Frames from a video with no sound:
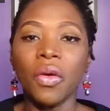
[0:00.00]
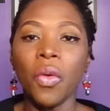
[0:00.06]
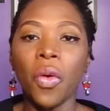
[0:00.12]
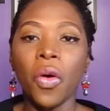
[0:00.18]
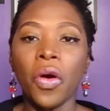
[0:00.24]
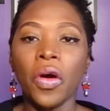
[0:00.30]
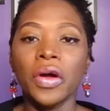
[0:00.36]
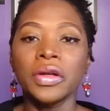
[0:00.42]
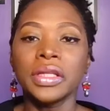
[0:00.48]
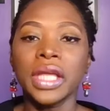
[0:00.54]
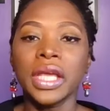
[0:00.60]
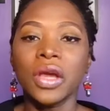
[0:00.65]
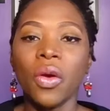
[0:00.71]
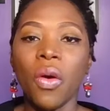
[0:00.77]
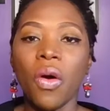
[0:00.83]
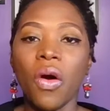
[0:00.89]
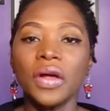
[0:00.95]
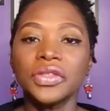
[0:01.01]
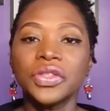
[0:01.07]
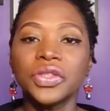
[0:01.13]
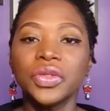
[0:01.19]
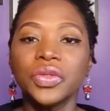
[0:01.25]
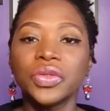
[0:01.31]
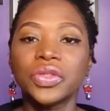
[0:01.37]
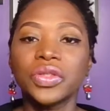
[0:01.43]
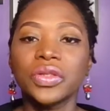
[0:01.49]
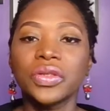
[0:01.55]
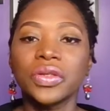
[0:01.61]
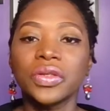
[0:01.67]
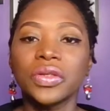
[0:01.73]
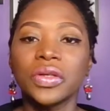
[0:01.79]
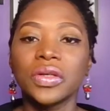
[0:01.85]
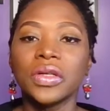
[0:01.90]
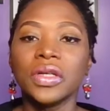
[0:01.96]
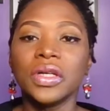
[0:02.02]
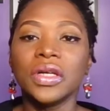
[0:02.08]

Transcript: or they cause you to